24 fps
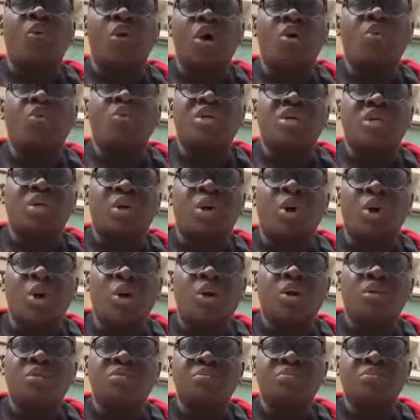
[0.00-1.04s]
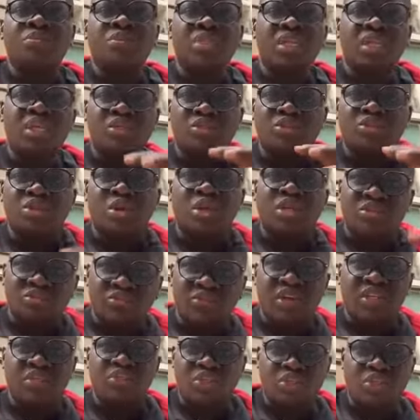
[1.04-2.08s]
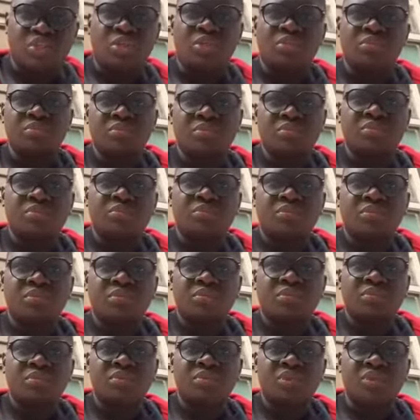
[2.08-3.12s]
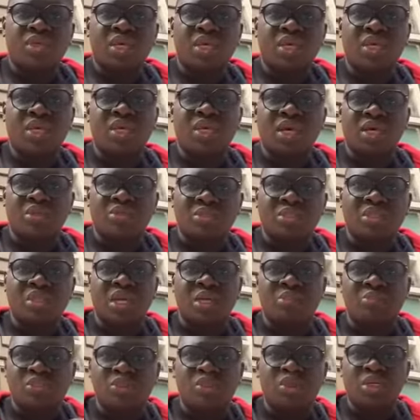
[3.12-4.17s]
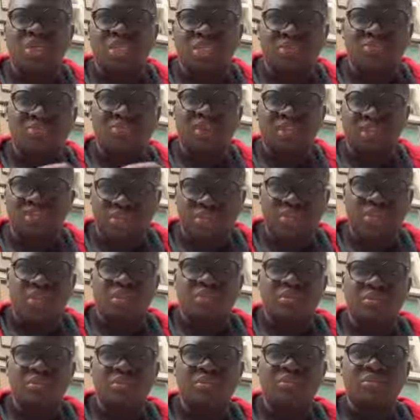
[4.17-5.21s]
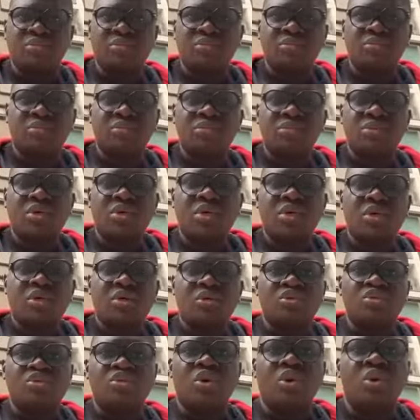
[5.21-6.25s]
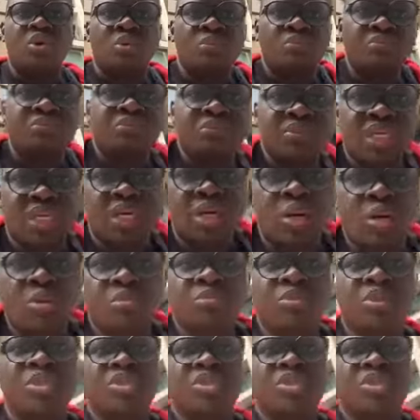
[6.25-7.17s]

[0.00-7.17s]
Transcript: what we call a joint venture. Okay, can you type joint venture? So they come